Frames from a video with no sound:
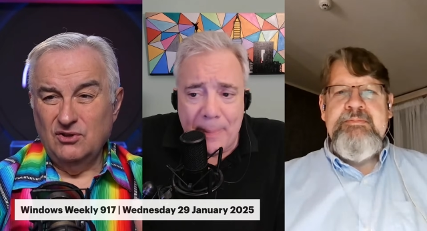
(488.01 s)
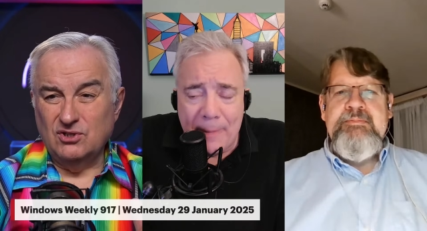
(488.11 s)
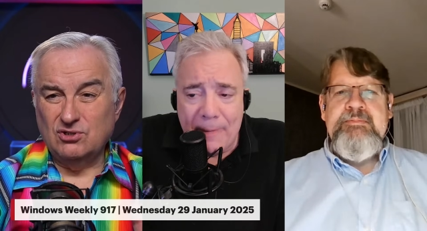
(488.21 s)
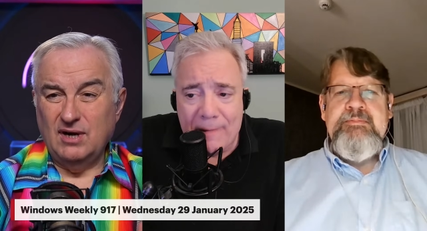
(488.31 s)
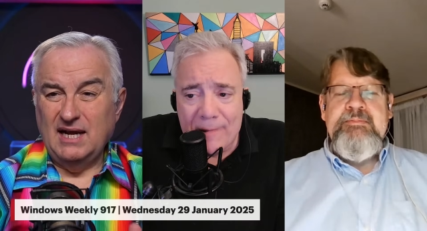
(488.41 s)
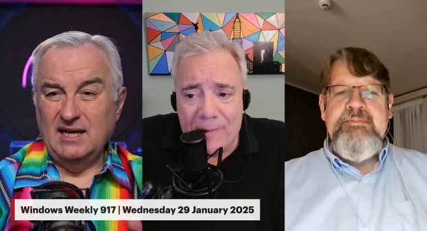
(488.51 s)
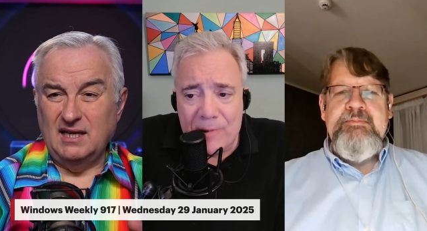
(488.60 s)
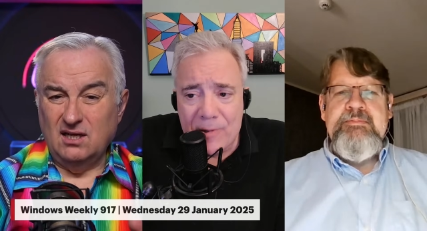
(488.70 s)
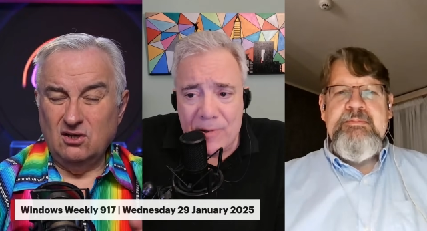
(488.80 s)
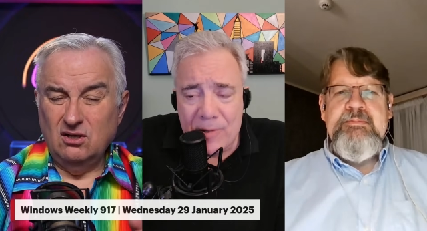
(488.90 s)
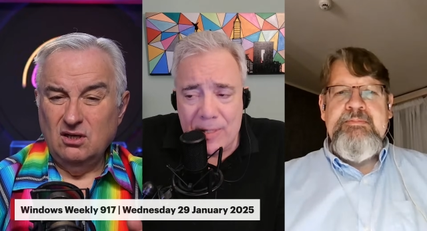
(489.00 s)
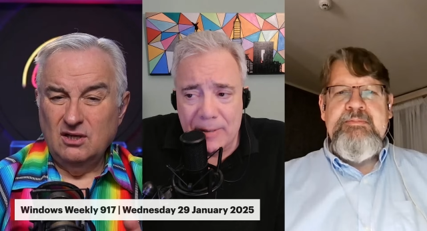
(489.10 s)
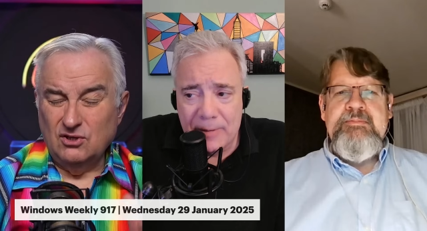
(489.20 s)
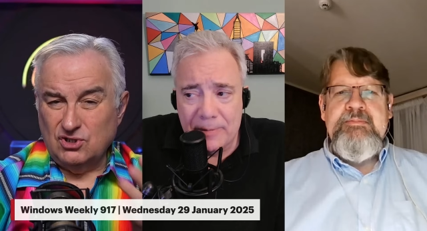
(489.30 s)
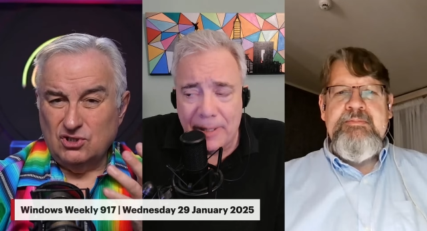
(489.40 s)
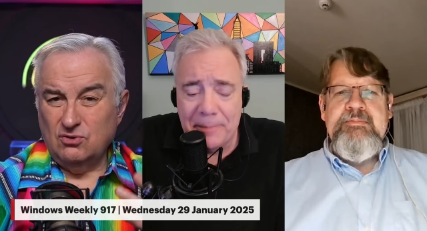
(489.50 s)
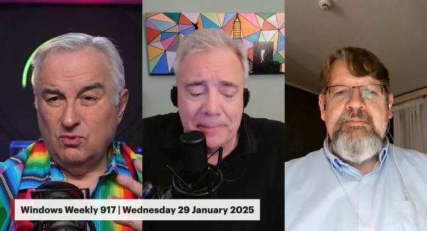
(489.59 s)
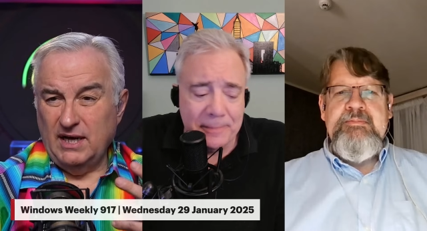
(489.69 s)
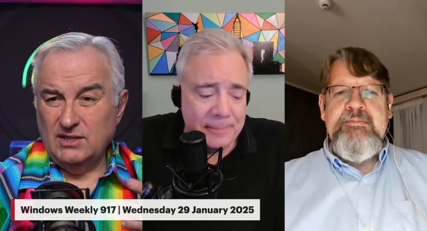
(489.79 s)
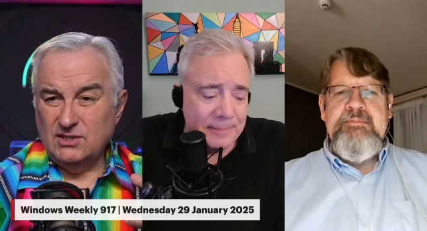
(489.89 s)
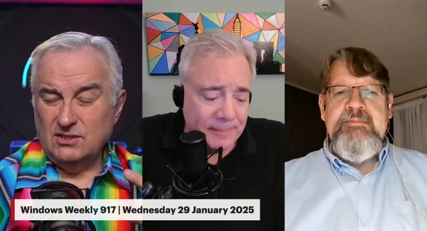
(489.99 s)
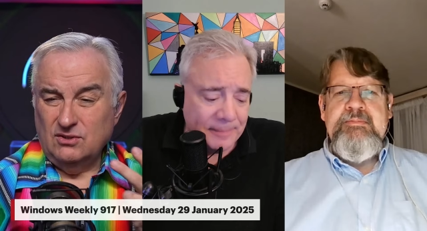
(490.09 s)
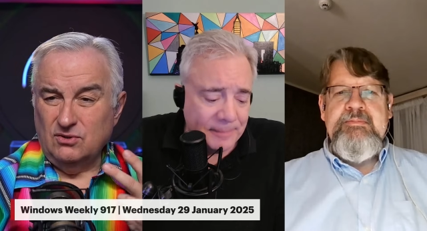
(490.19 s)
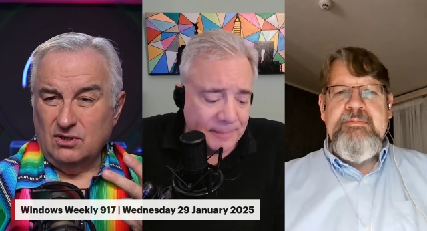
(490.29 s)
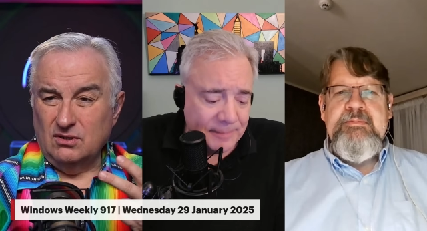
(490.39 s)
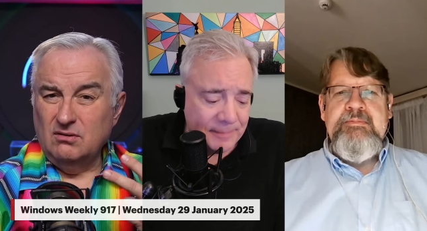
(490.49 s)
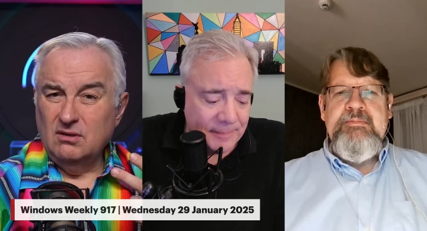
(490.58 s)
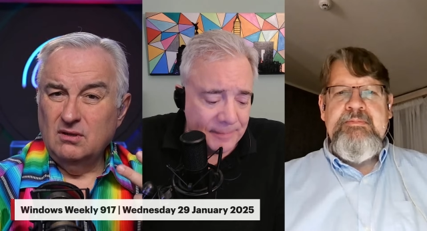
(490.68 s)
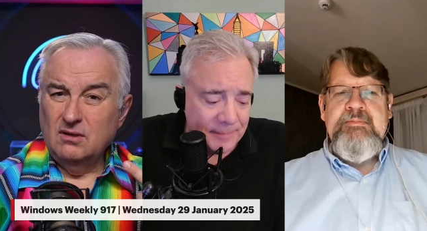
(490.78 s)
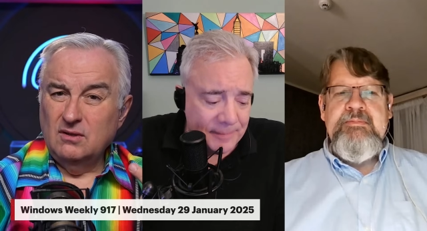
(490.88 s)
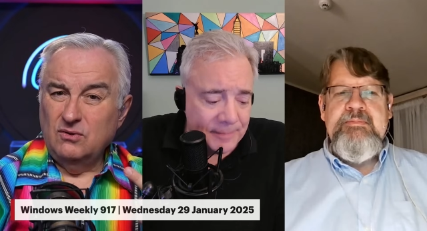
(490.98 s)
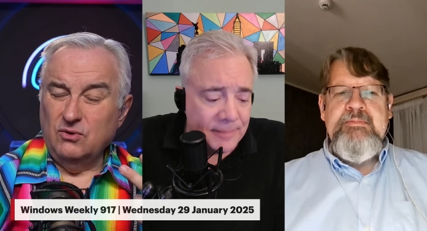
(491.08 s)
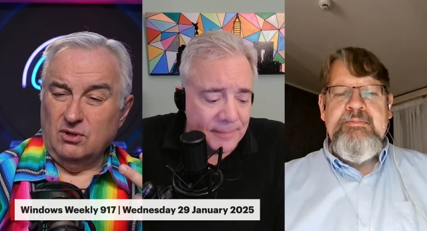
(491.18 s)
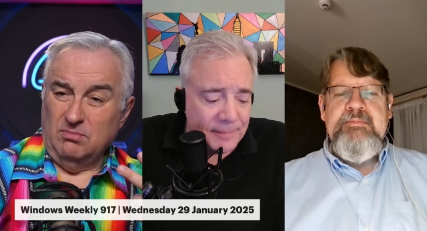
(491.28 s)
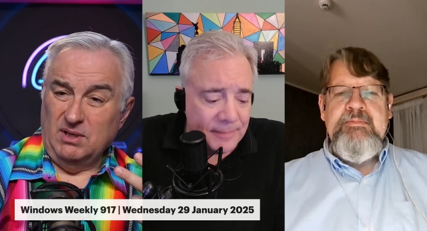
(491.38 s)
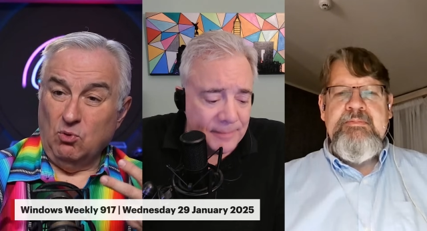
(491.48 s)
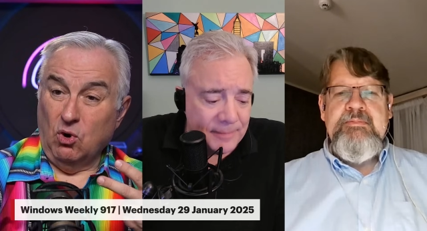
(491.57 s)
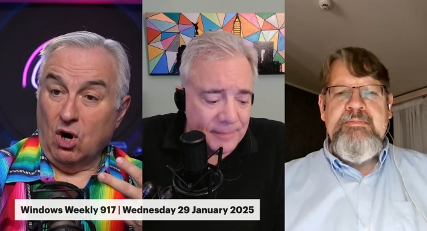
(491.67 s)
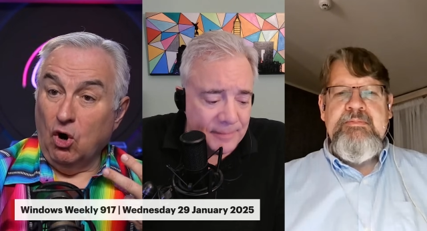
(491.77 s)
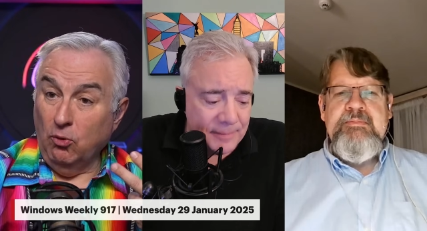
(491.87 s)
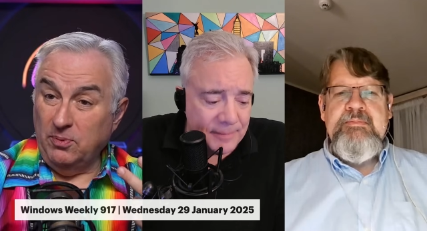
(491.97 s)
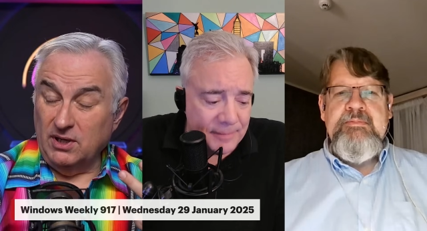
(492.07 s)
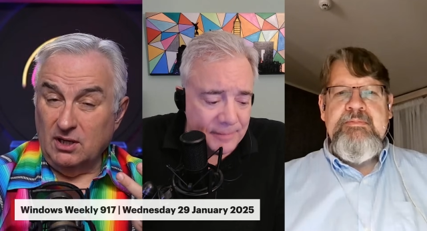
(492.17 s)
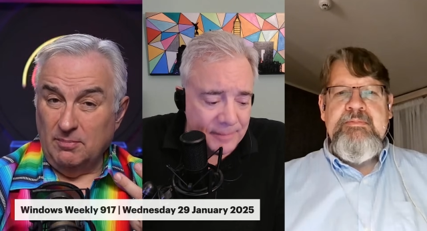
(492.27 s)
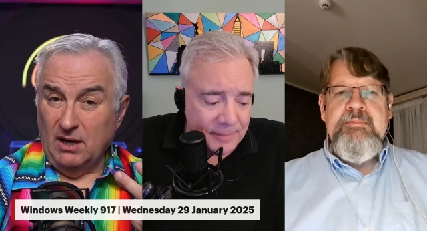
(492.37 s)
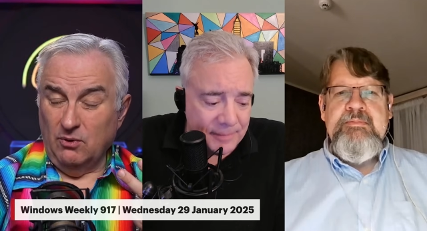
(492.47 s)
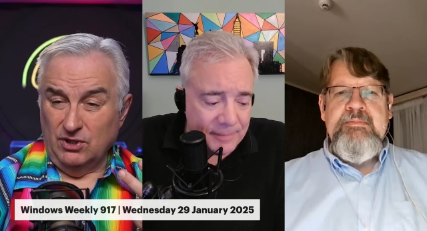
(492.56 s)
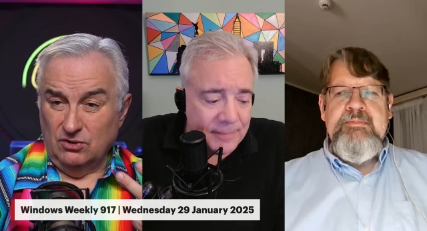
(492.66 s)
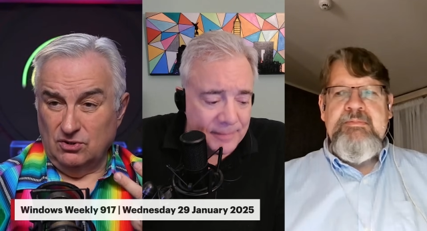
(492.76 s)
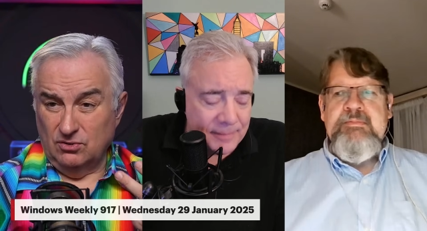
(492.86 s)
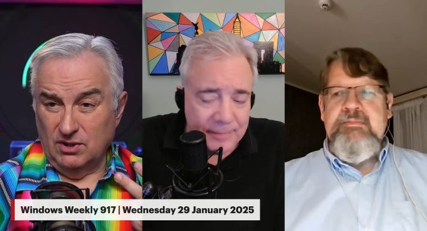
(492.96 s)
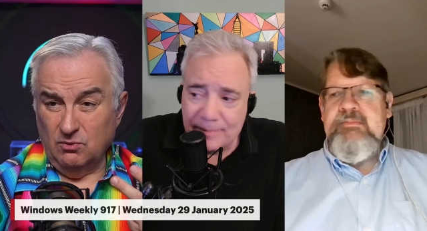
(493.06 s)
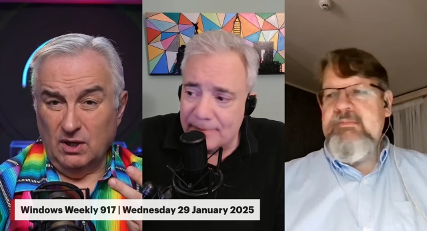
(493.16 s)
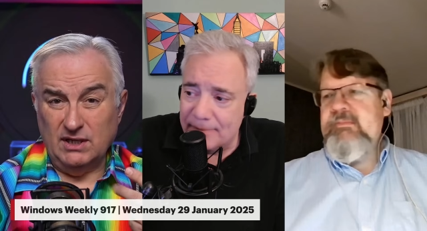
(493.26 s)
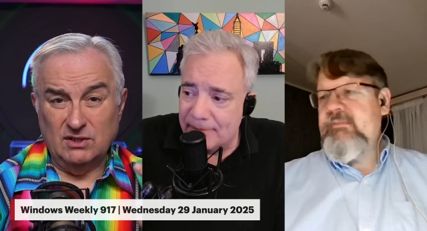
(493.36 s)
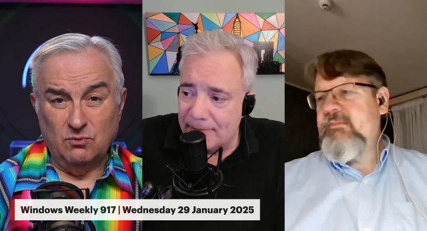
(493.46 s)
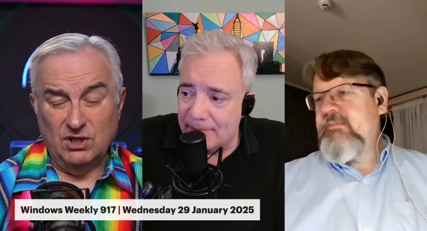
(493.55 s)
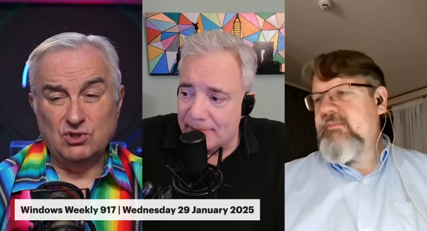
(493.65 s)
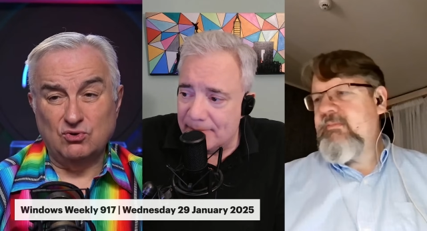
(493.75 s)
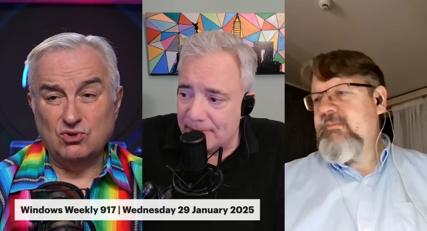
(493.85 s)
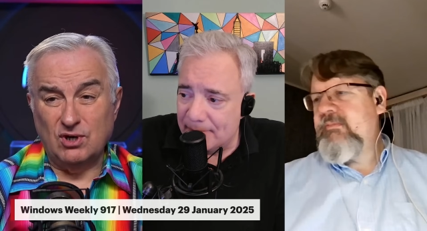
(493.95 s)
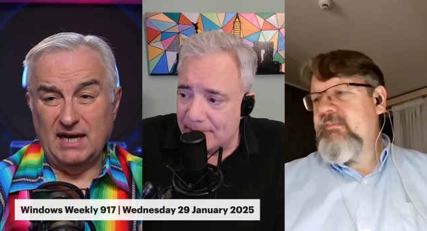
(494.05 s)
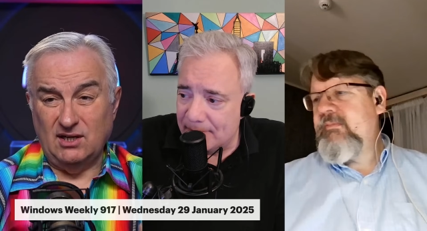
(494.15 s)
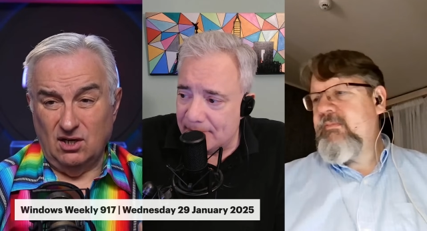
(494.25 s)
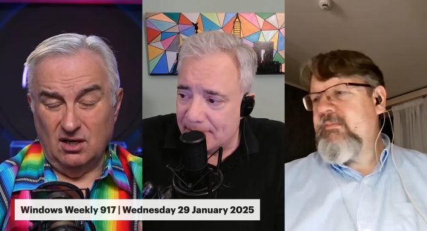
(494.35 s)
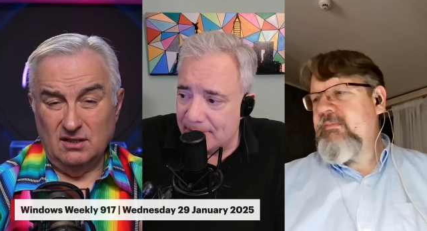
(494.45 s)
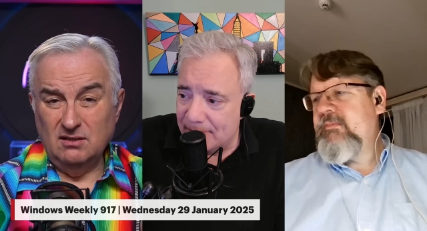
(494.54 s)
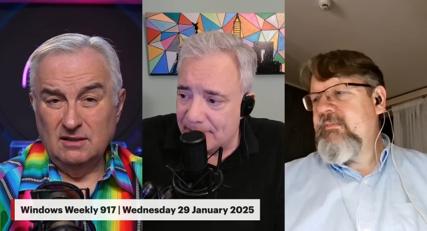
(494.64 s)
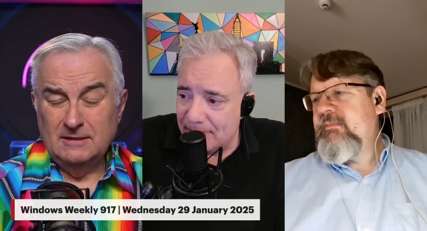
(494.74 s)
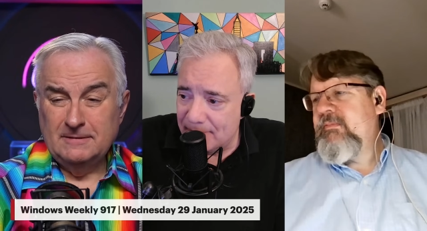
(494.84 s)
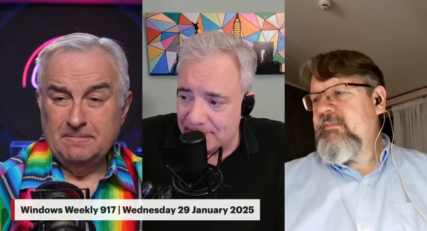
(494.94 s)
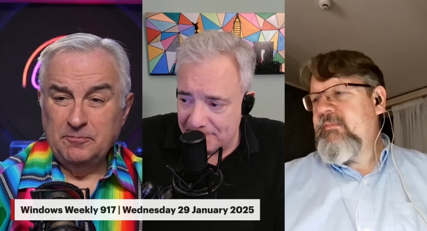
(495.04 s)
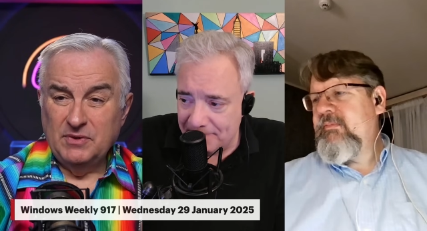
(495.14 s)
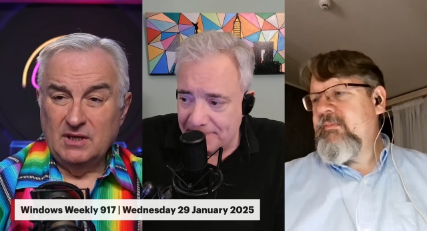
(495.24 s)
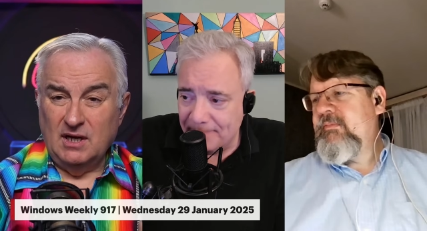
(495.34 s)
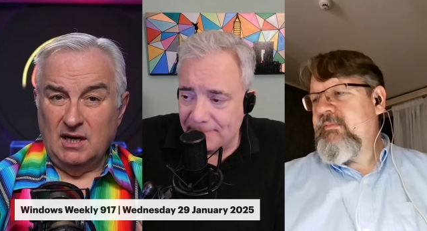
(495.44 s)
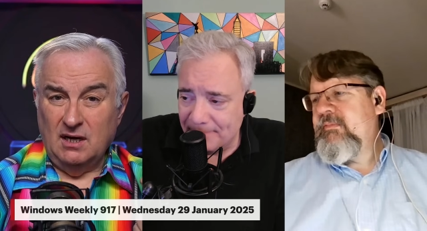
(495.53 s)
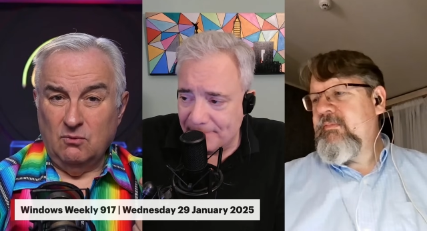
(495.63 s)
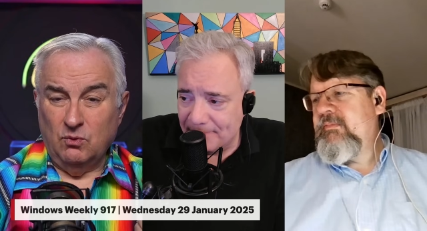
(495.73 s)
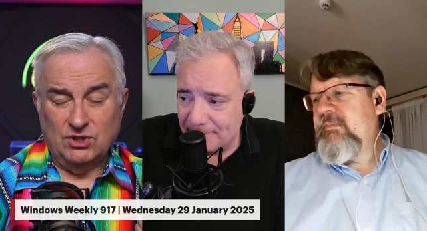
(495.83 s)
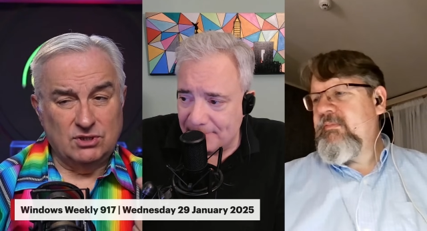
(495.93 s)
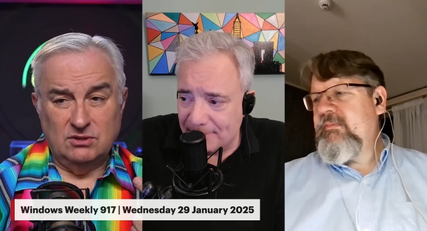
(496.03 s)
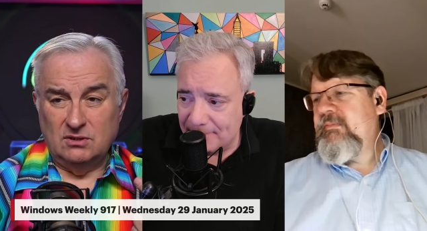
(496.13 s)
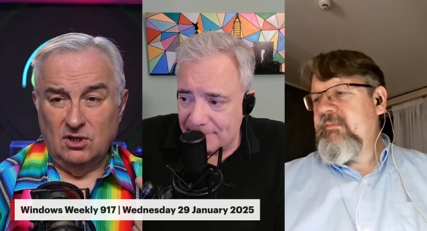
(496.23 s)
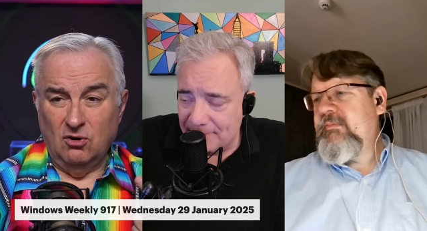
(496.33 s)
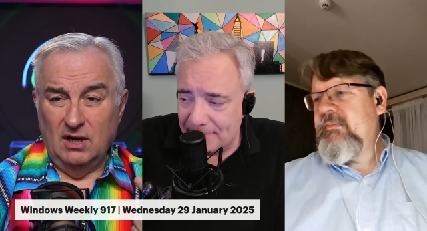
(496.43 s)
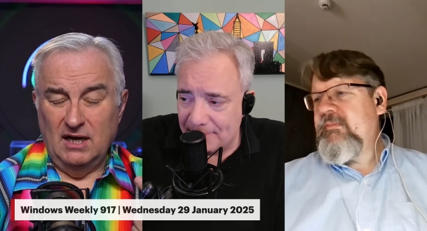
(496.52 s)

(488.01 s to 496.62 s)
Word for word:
Speaker 1: The training, there's right. two ways you can you can be more open about what you're doing. What what did you train on? Mm-hmm. Uh, which no